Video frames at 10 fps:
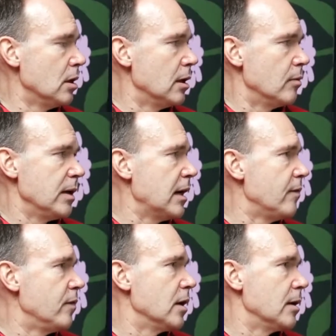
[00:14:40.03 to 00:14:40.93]
We
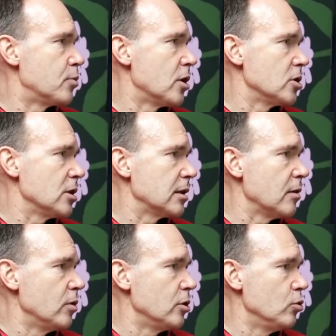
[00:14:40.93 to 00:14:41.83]
have a project that
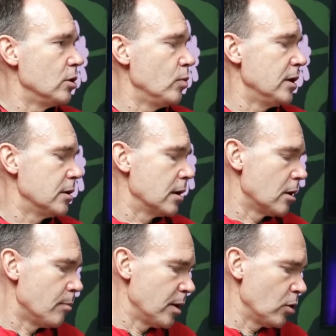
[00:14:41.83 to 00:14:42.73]
we're doing with a
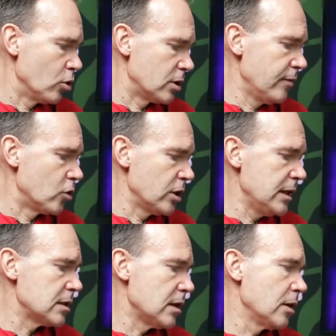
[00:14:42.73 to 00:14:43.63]
company called River
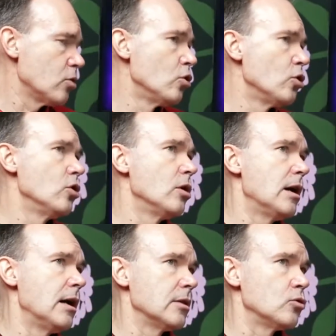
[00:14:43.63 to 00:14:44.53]

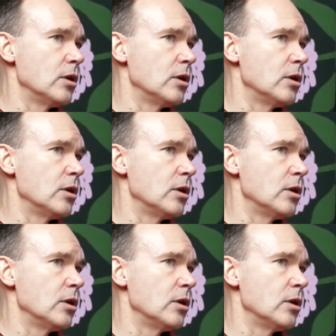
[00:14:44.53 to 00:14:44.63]
Recycle to